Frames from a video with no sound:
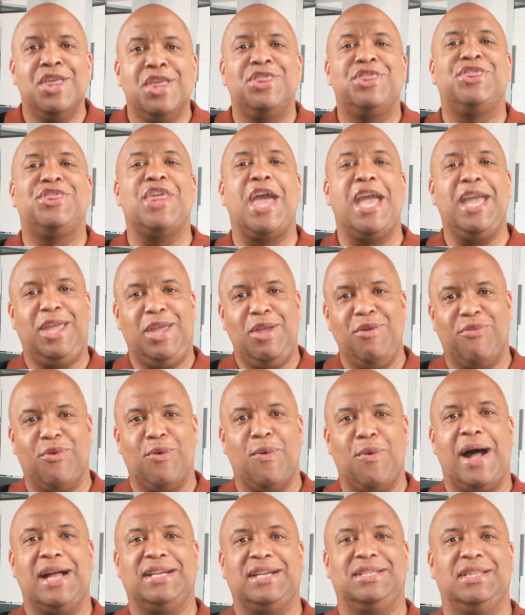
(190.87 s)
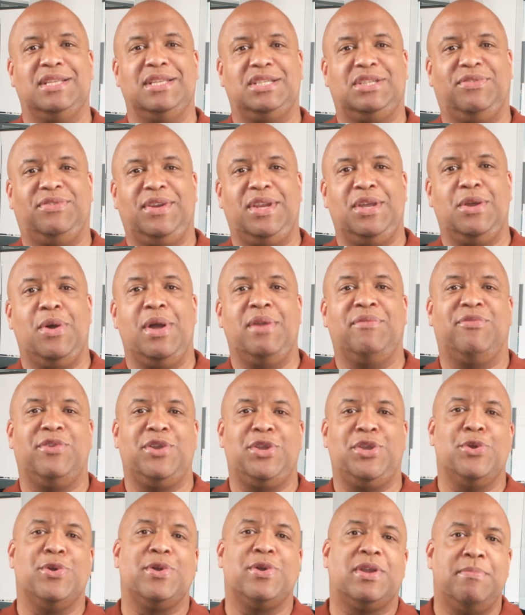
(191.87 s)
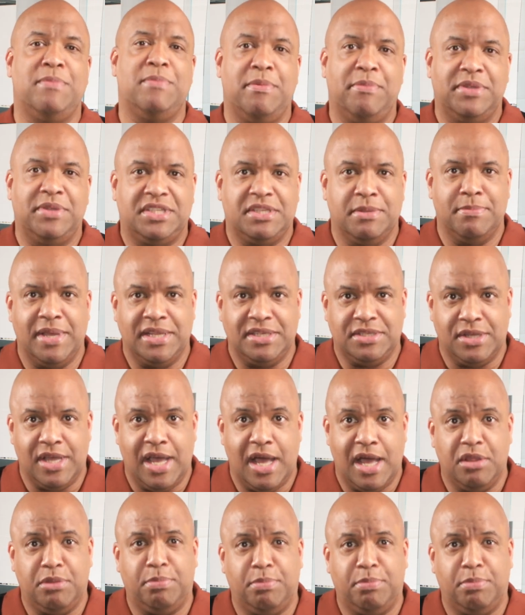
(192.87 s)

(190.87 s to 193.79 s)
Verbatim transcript: Thank you for watching this video and for your commitment to mental health.